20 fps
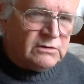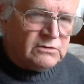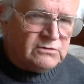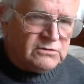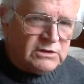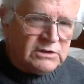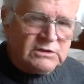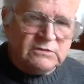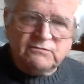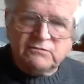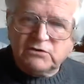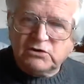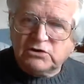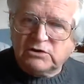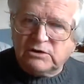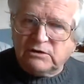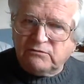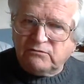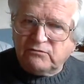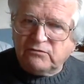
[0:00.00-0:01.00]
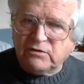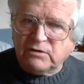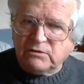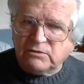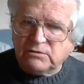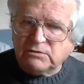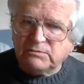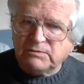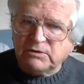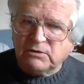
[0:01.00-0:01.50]
just for sheer
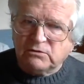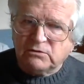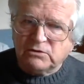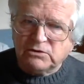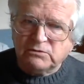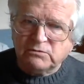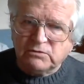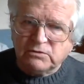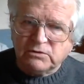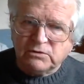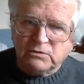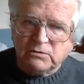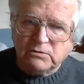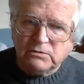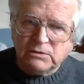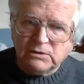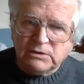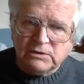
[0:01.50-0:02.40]
fun, to be honest with you.